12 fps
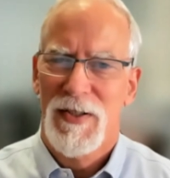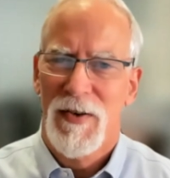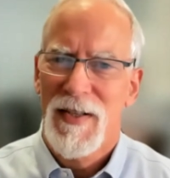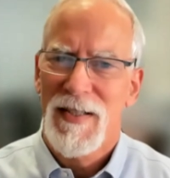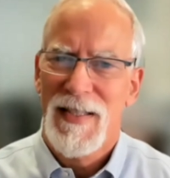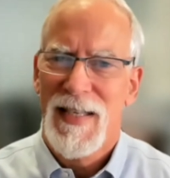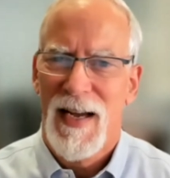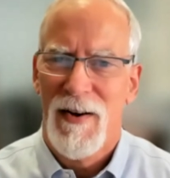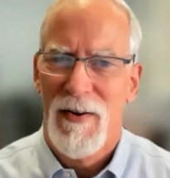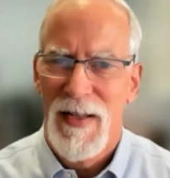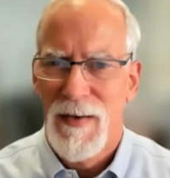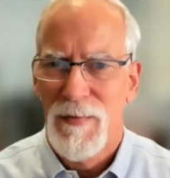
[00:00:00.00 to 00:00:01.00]
So, this is
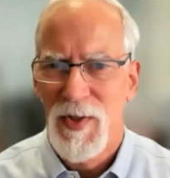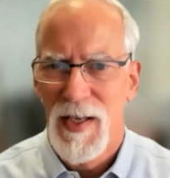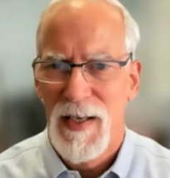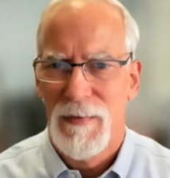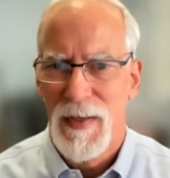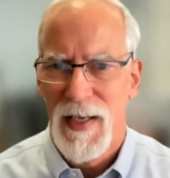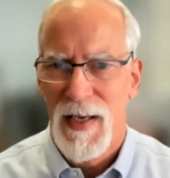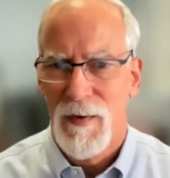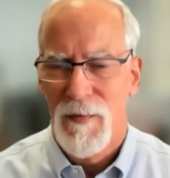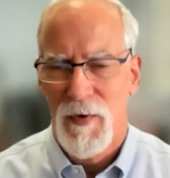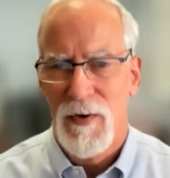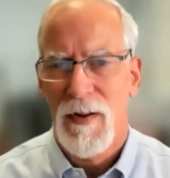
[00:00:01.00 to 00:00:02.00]
how EMG can be
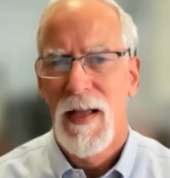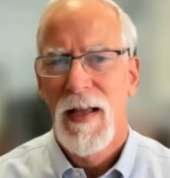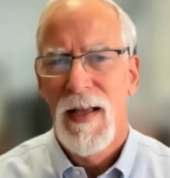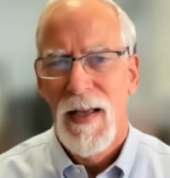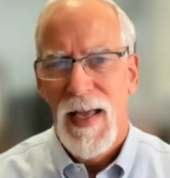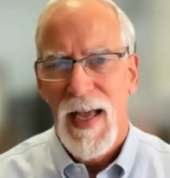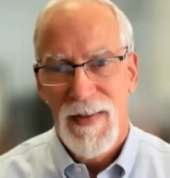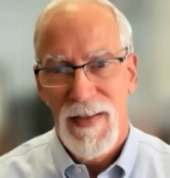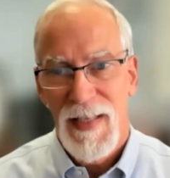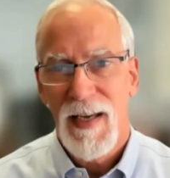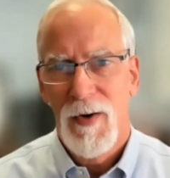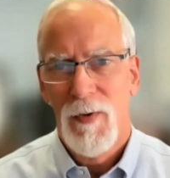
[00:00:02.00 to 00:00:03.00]
helpful. And the
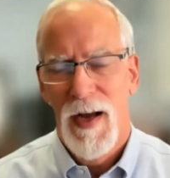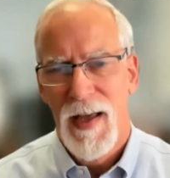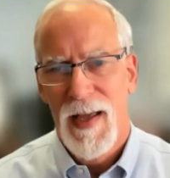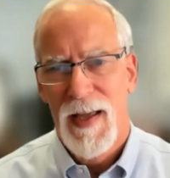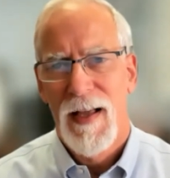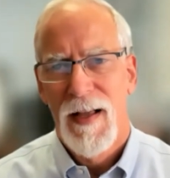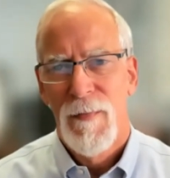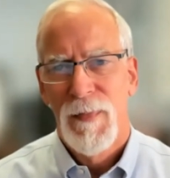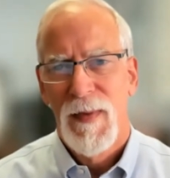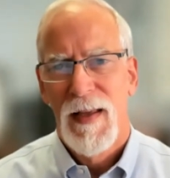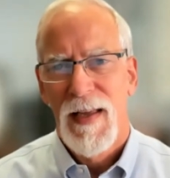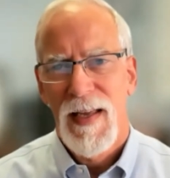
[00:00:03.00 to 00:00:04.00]
second way
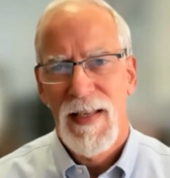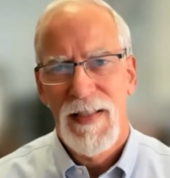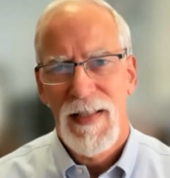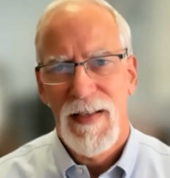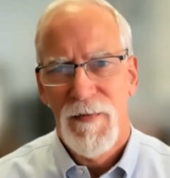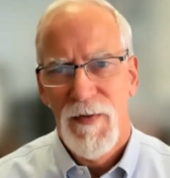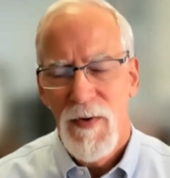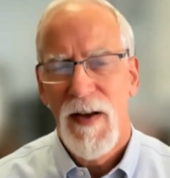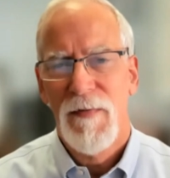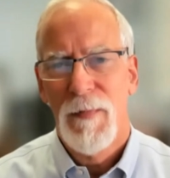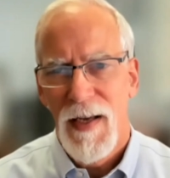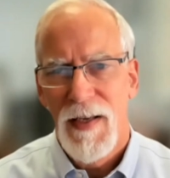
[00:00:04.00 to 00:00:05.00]
is if you
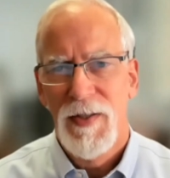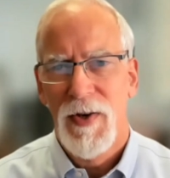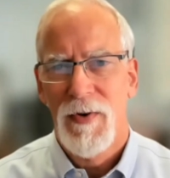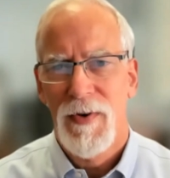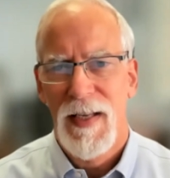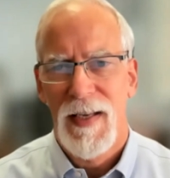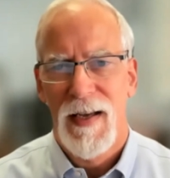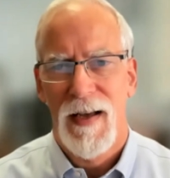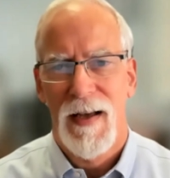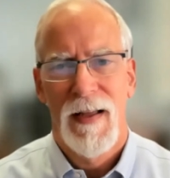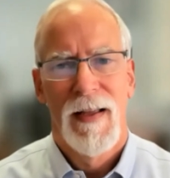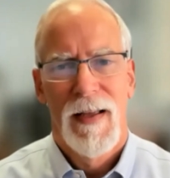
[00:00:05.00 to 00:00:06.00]
have
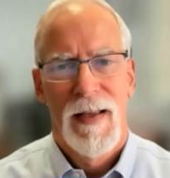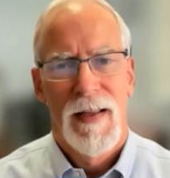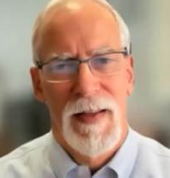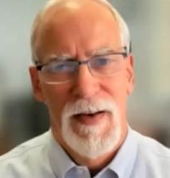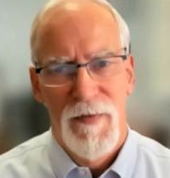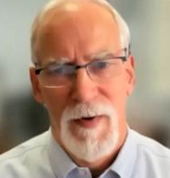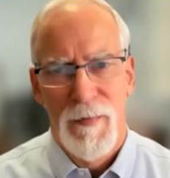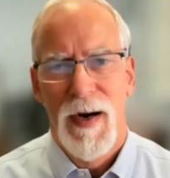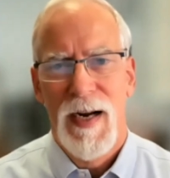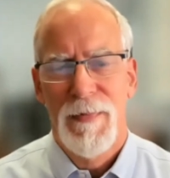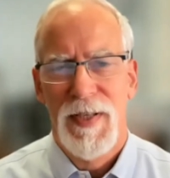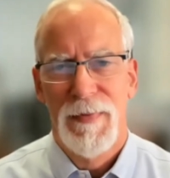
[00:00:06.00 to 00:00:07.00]
myotonia, then from
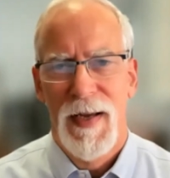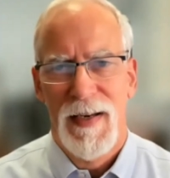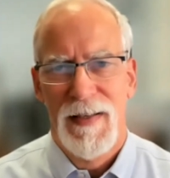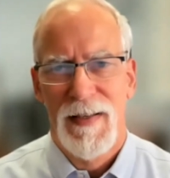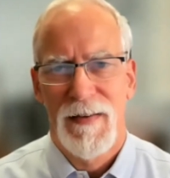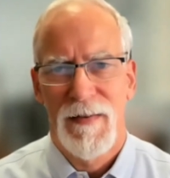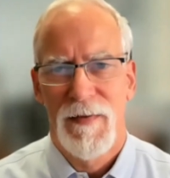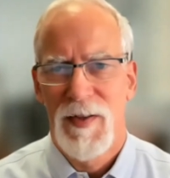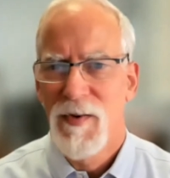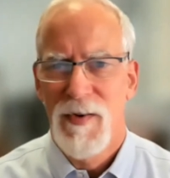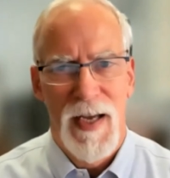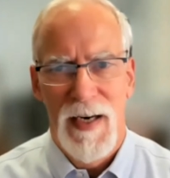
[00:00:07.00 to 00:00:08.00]
my perspective,
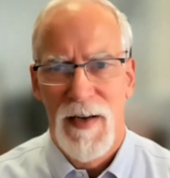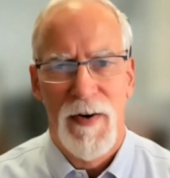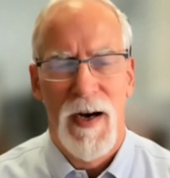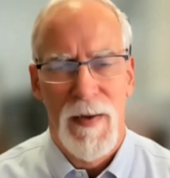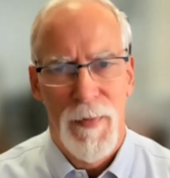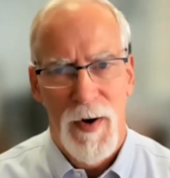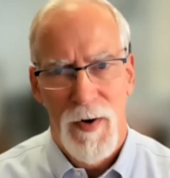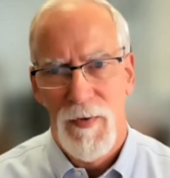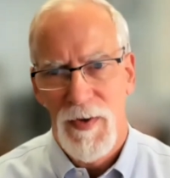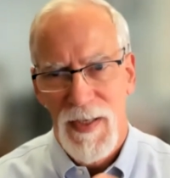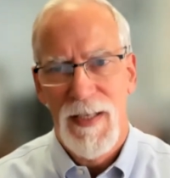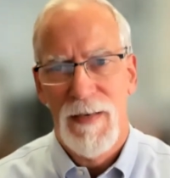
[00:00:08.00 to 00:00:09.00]
you do not have hypo.
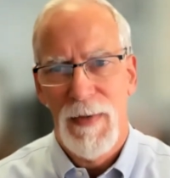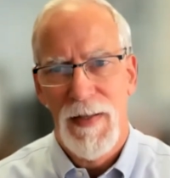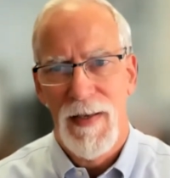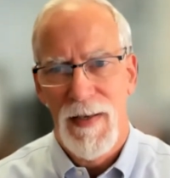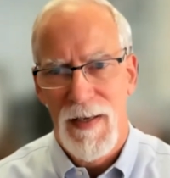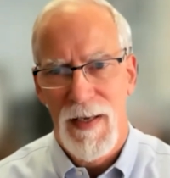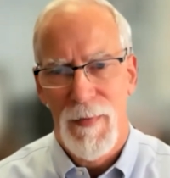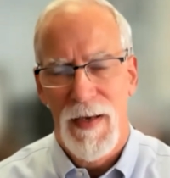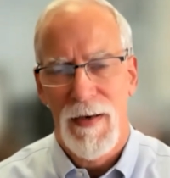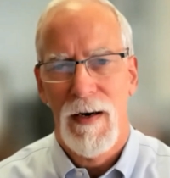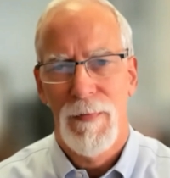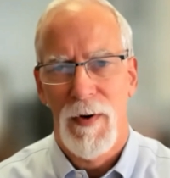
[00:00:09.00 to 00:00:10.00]
You need to be thinking
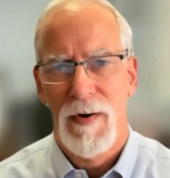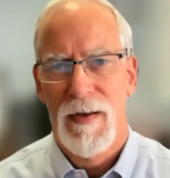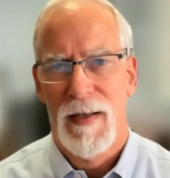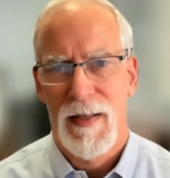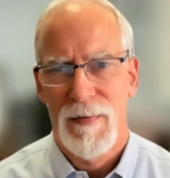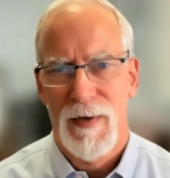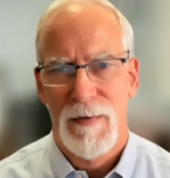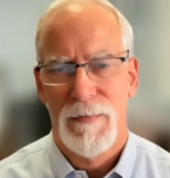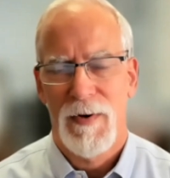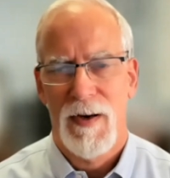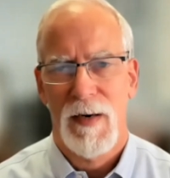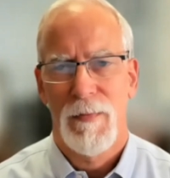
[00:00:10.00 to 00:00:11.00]
about hyperkalemic
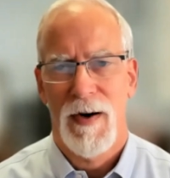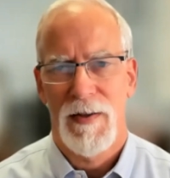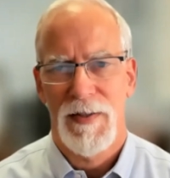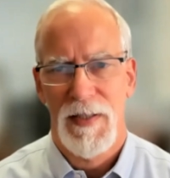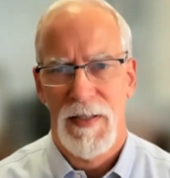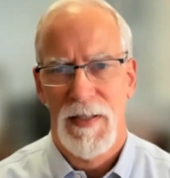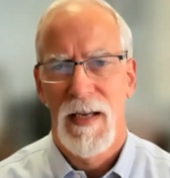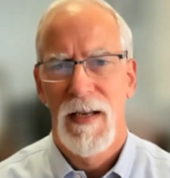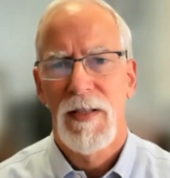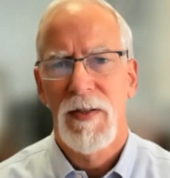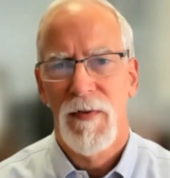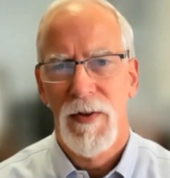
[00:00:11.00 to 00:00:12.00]
periodic paralysis.
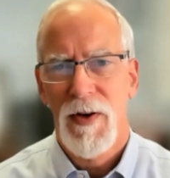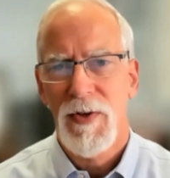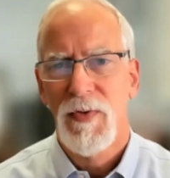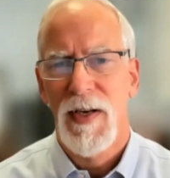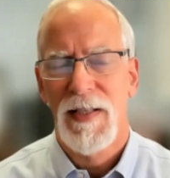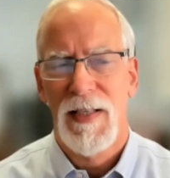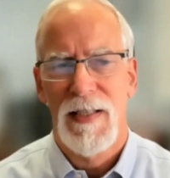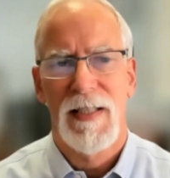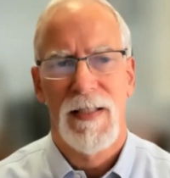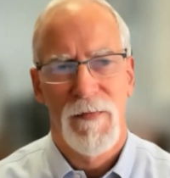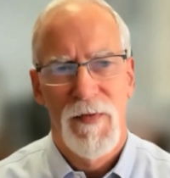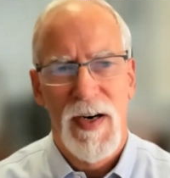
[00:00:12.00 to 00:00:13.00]
So, for those reasons,
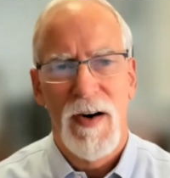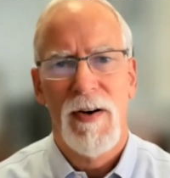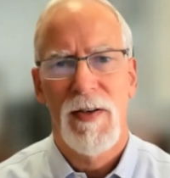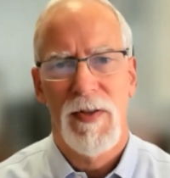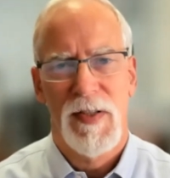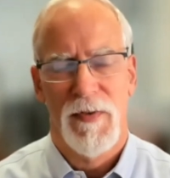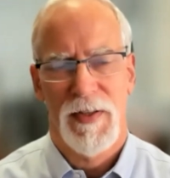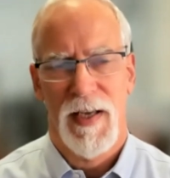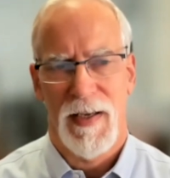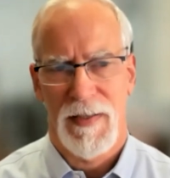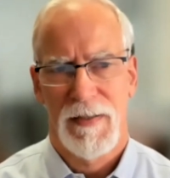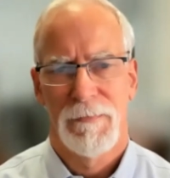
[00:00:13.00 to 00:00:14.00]
it's a very useful
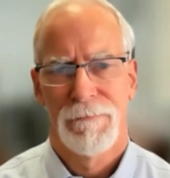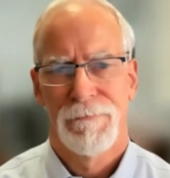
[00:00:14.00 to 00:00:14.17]
test.